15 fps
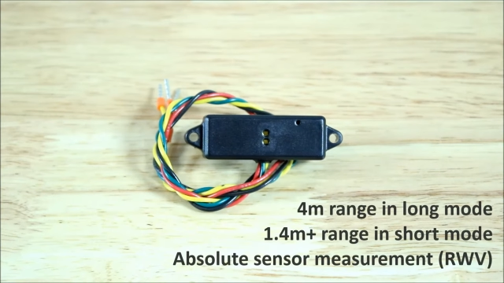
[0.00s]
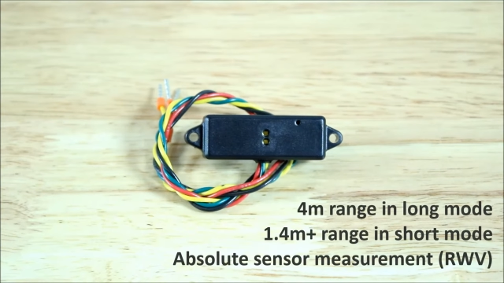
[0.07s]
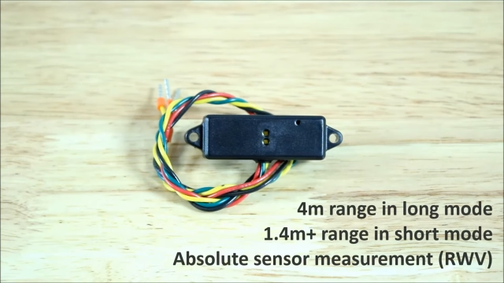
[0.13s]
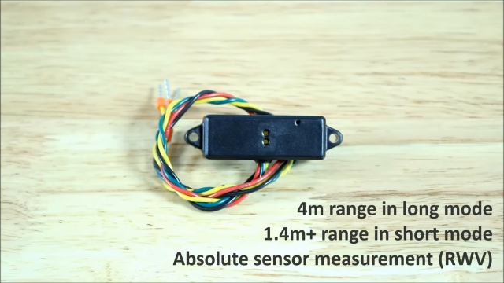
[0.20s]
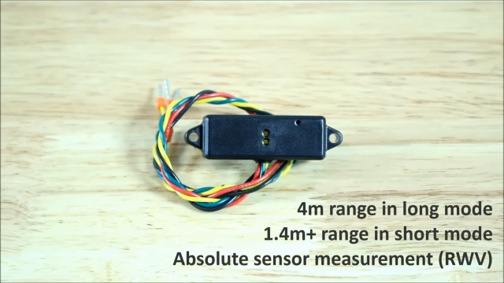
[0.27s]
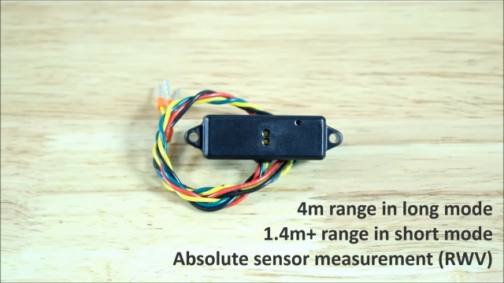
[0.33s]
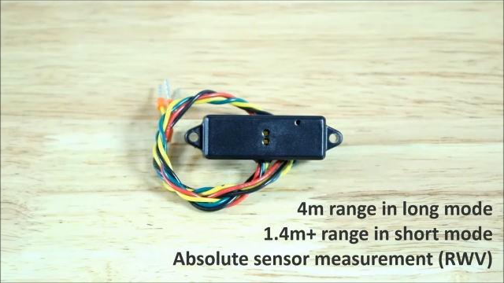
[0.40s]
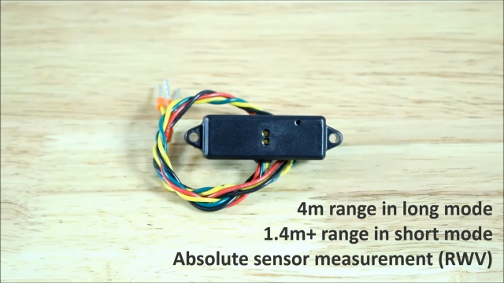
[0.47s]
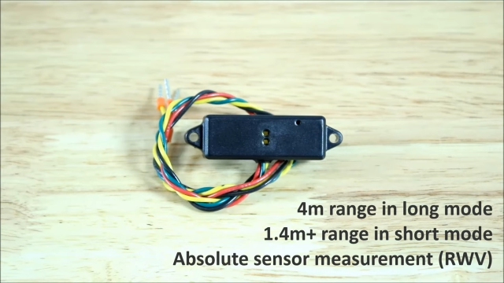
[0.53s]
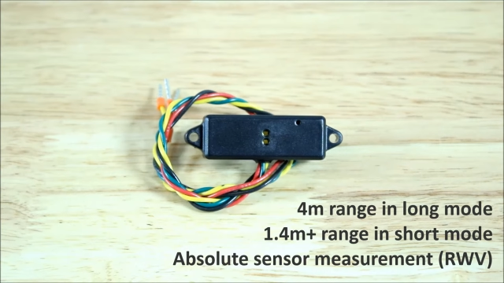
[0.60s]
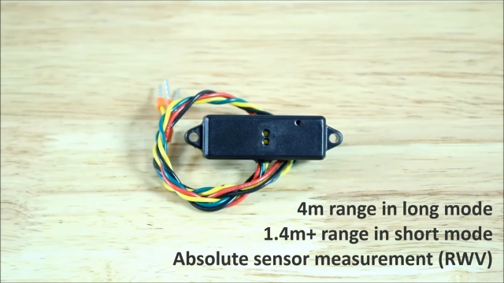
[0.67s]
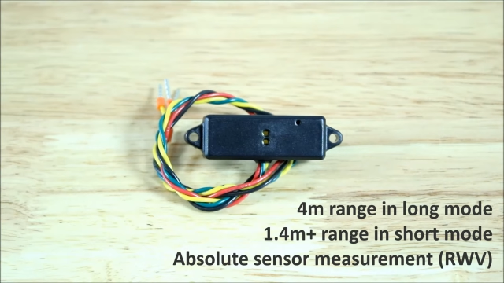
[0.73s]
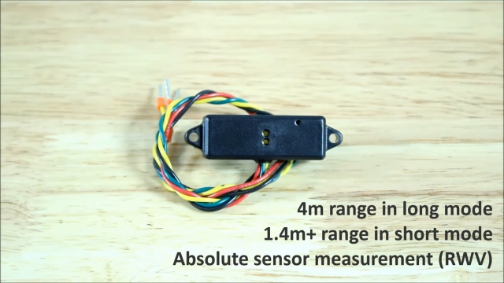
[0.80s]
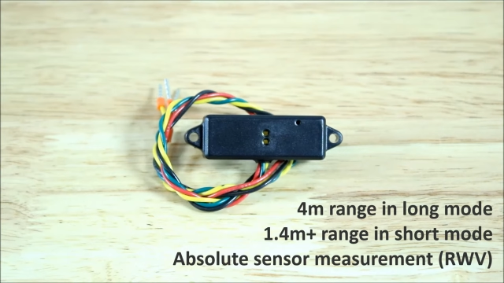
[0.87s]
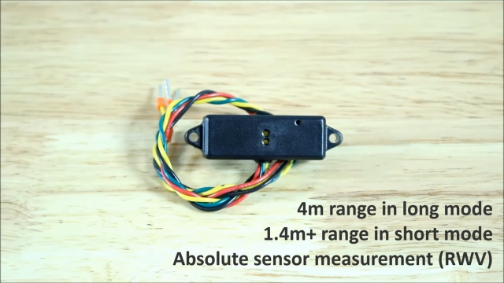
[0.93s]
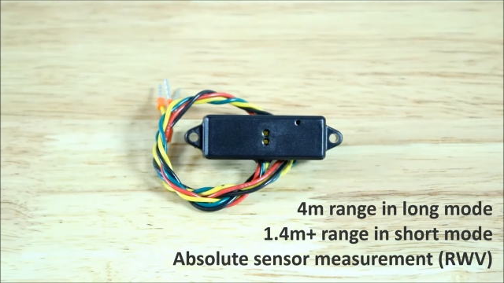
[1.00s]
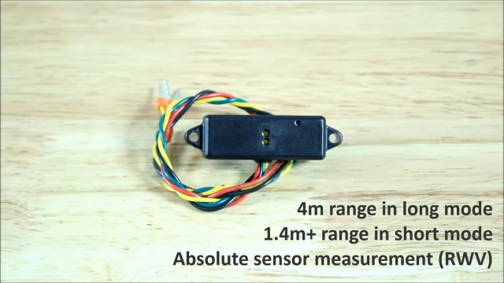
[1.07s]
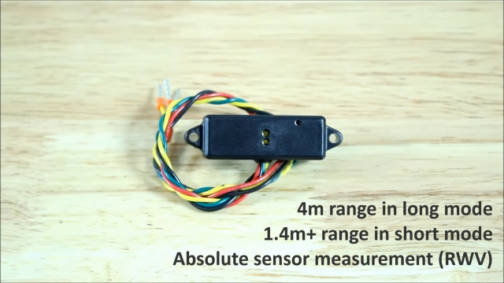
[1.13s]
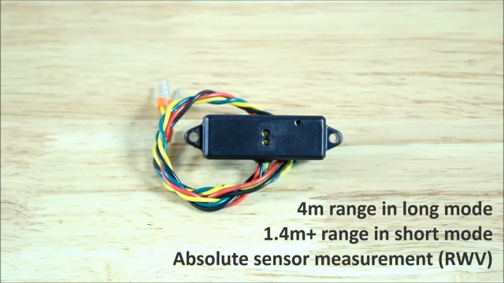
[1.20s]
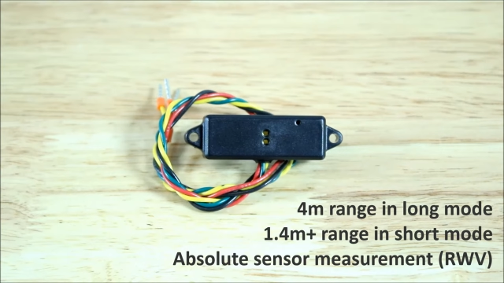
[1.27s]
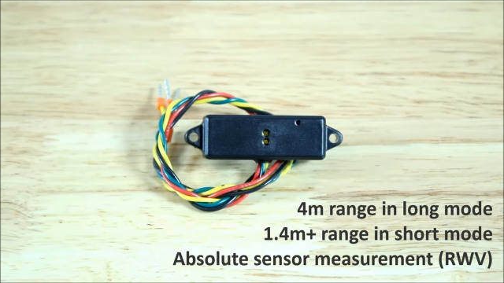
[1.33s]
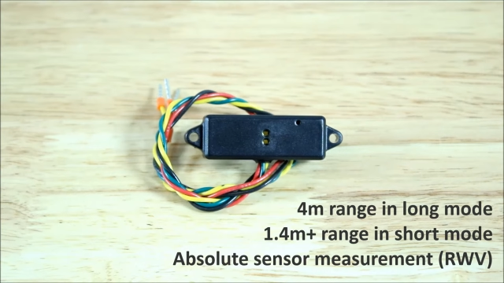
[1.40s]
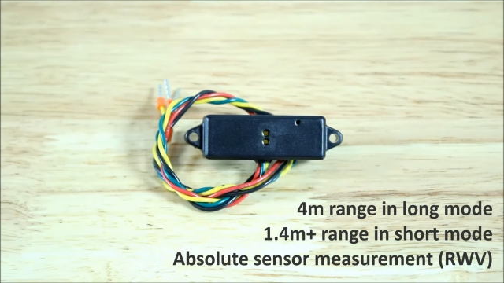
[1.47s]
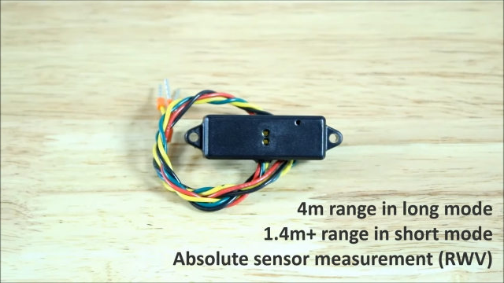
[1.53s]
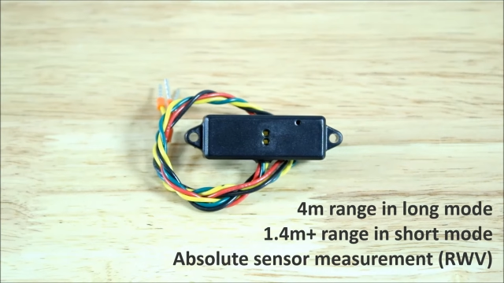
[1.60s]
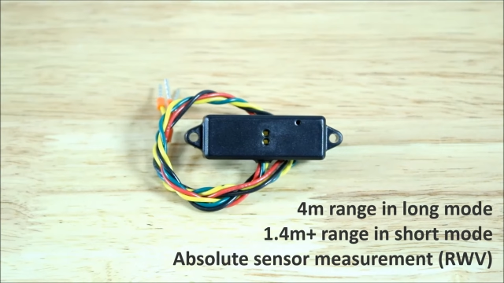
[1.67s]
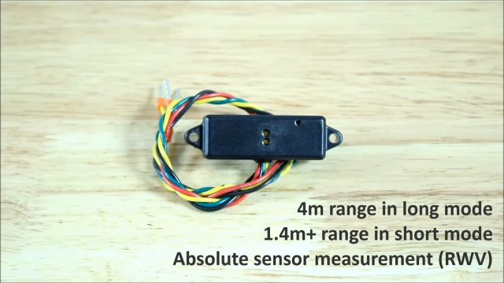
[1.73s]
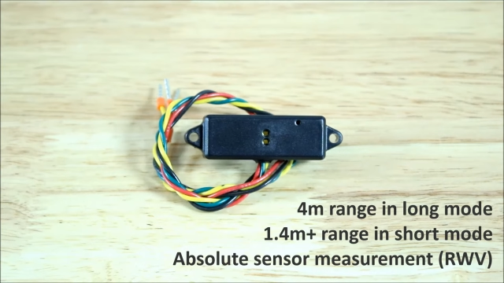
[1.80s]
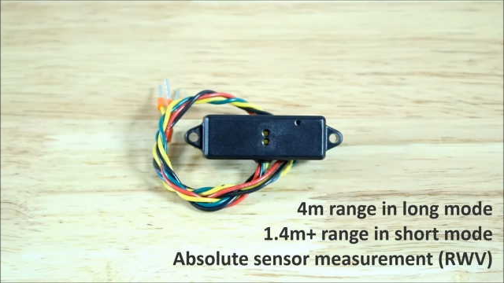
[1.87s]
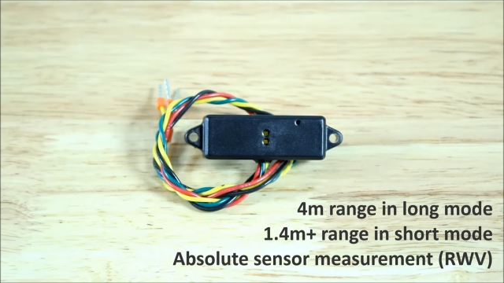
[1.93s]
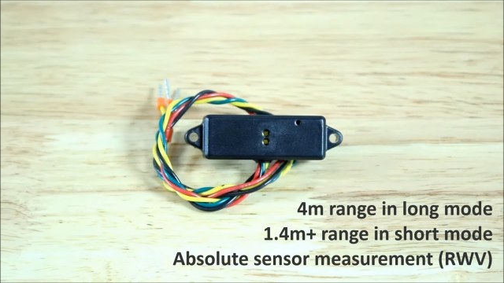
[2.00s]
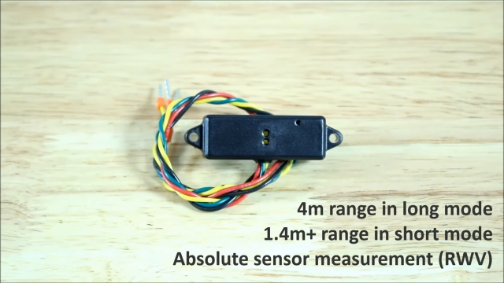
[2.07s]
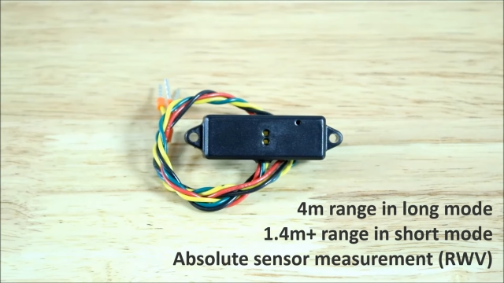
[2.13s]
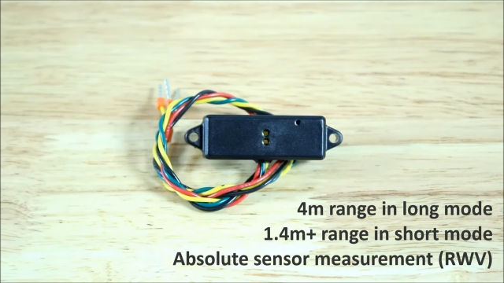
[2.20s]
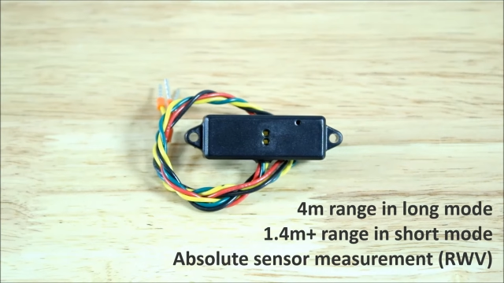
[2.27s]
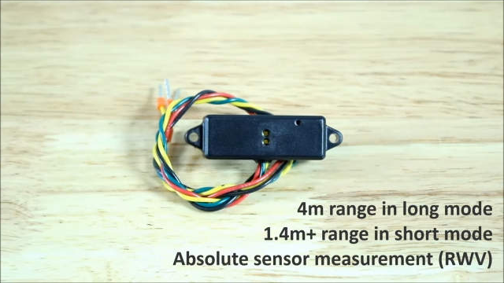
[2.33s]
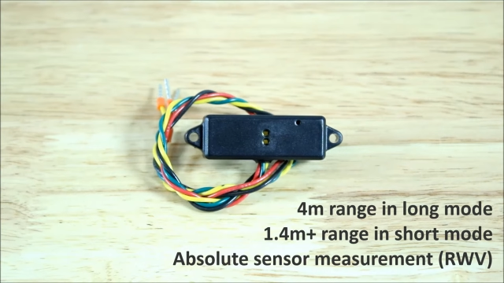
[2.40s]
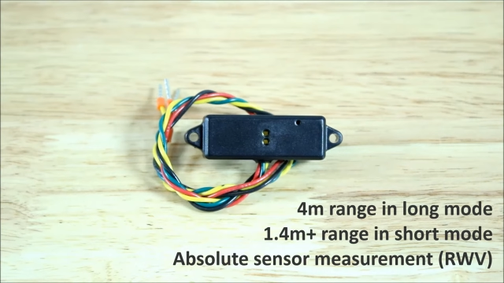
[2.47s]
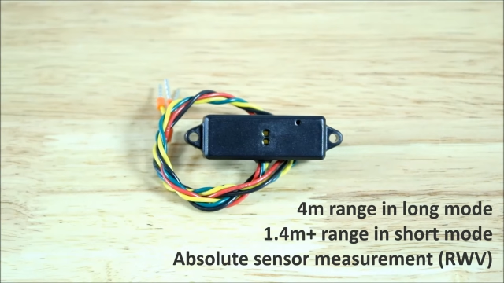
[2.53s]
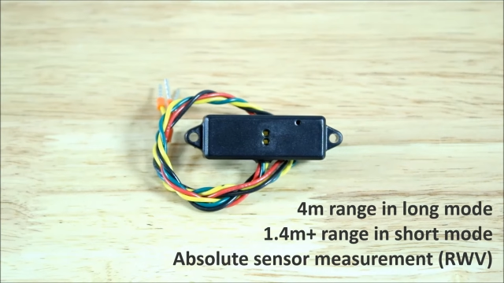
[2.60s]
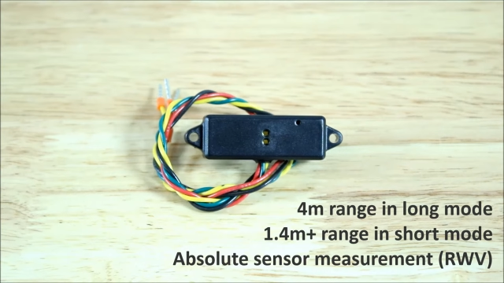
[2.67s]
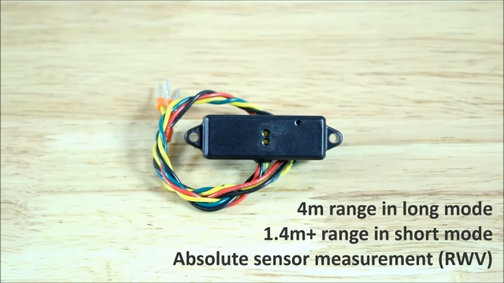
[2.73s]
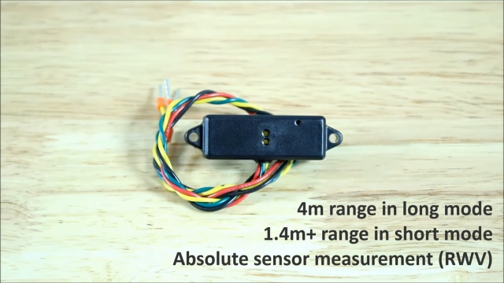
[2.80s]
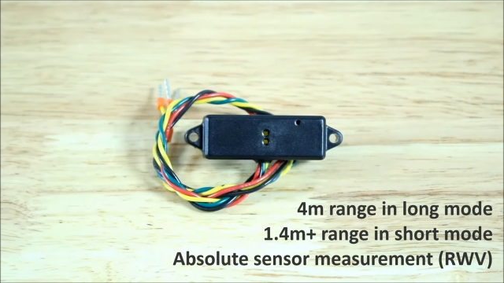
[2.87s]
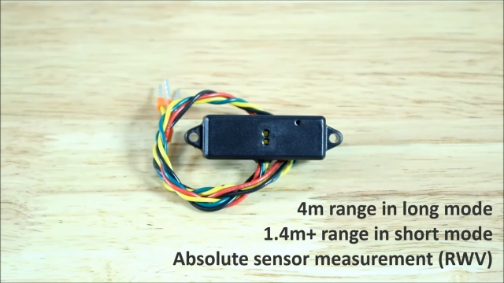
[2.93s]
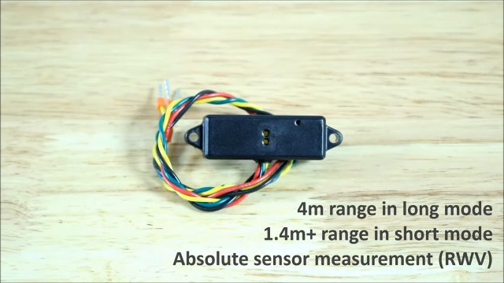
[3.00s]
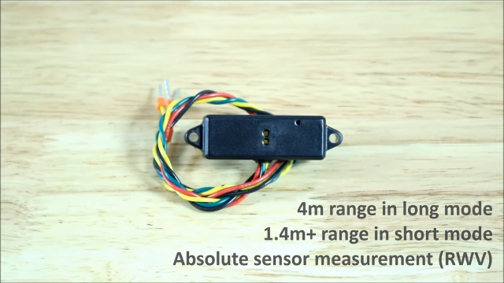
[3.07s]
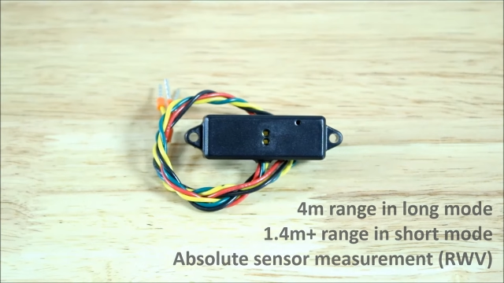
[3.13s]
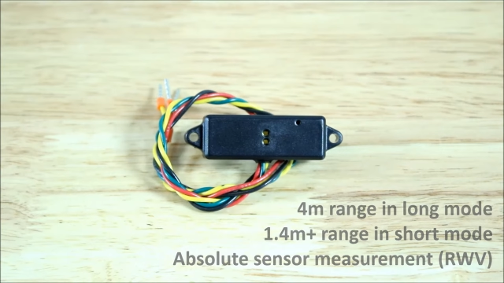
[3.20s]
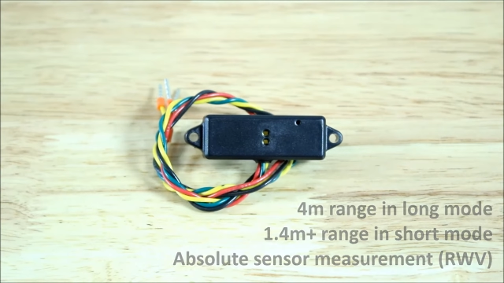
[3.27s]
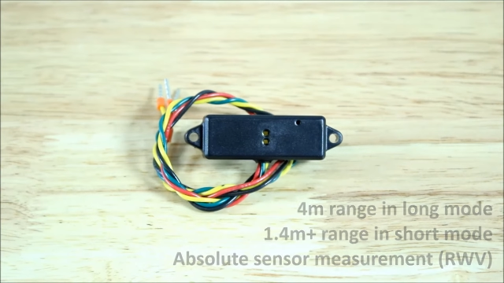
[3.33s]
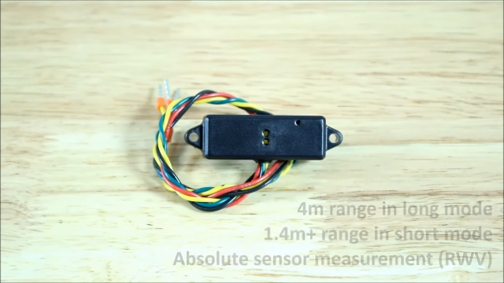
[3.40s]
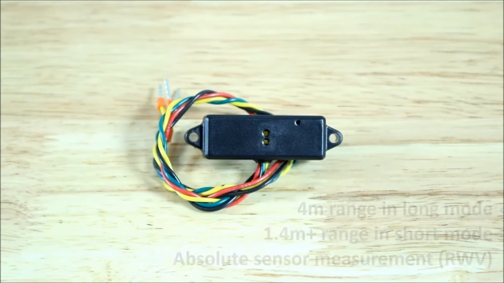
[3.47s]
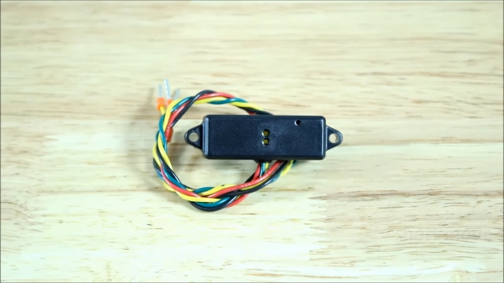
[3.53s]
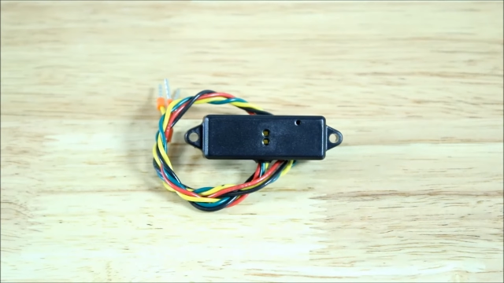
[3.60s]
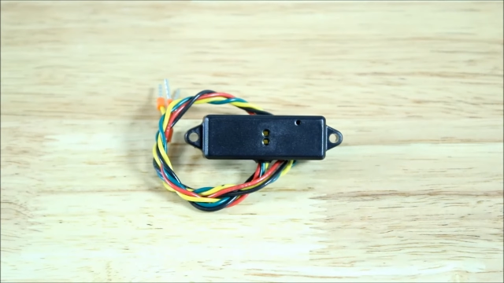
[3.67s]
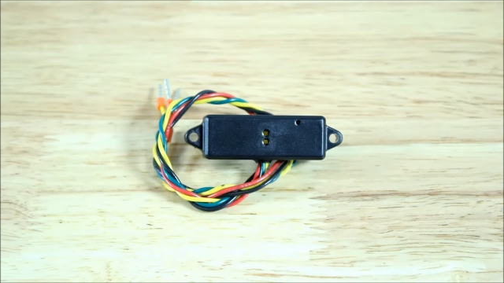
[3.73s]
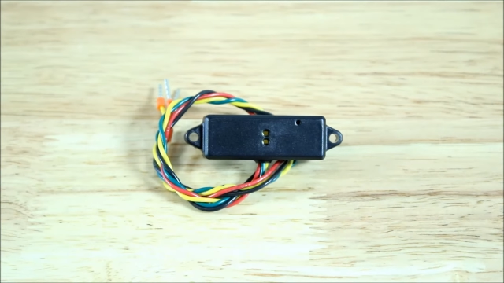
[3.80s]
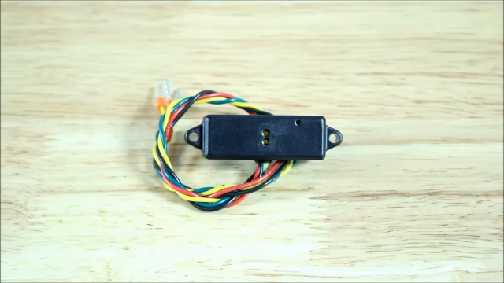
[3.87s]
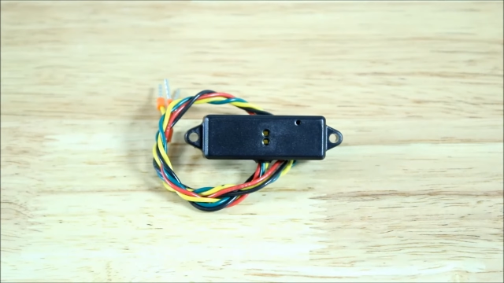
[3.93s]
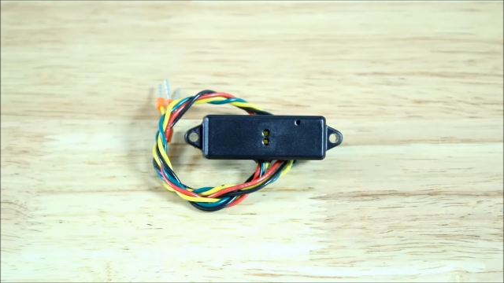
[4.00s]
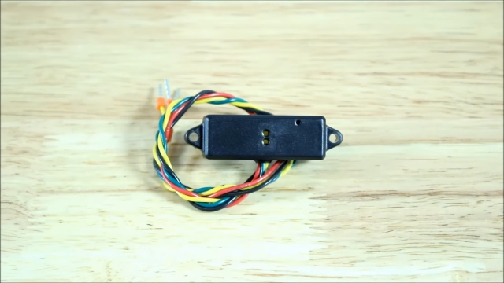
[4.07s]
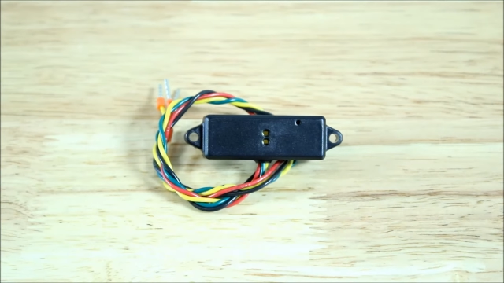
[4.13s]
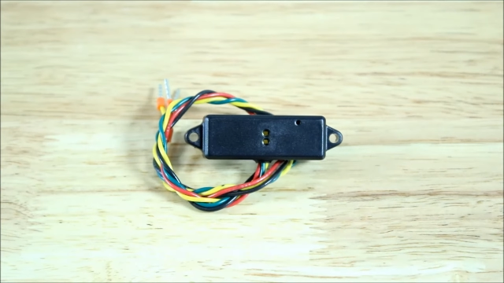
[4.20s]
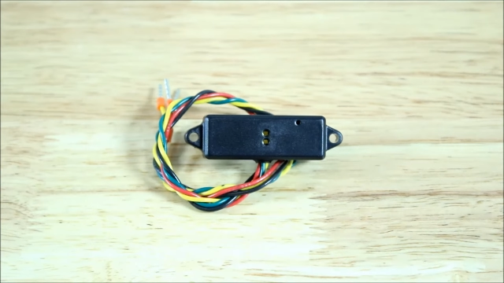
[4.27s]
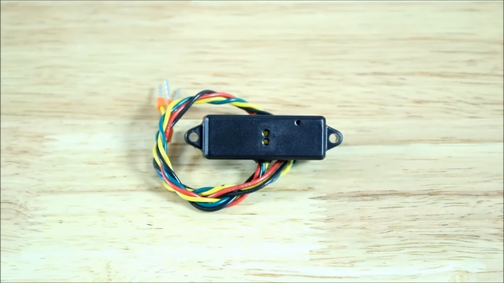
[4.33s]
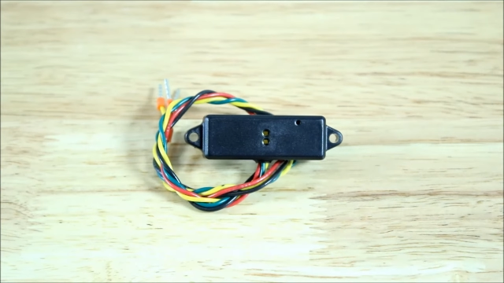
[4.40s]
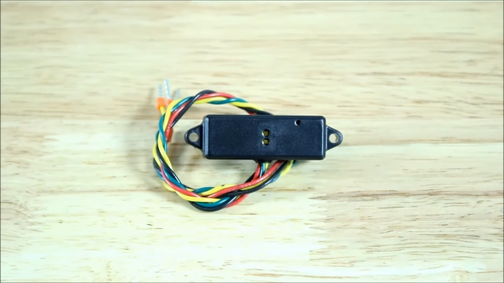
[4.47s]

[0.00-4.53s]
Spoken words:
Nobody's mouth can be seen.